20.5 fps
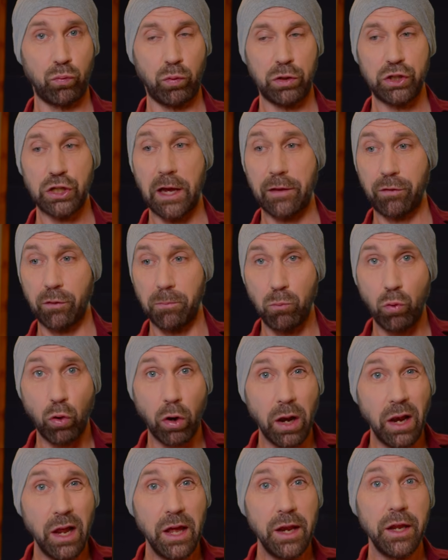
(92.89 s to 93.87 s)
which has a more
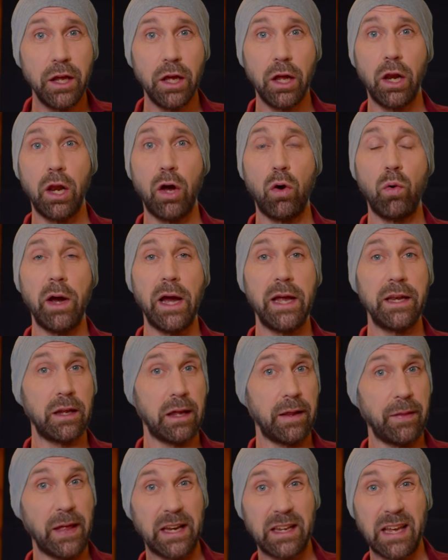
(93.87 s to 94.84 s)
linear low end
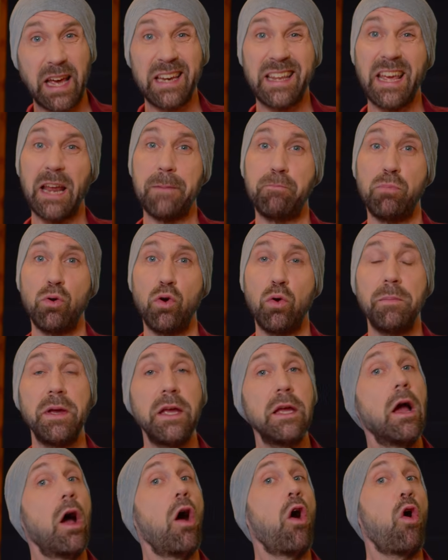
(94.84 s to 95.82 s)
and that can get
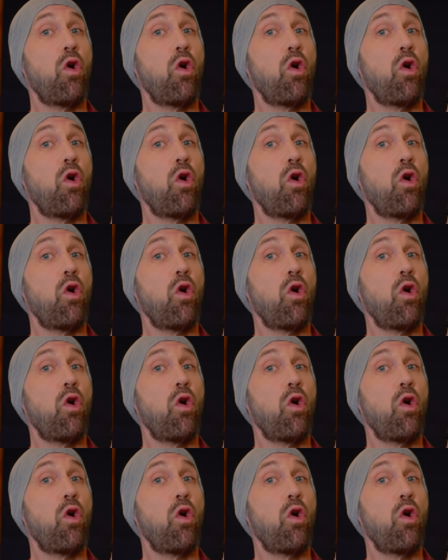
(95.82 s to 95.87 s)
boomy,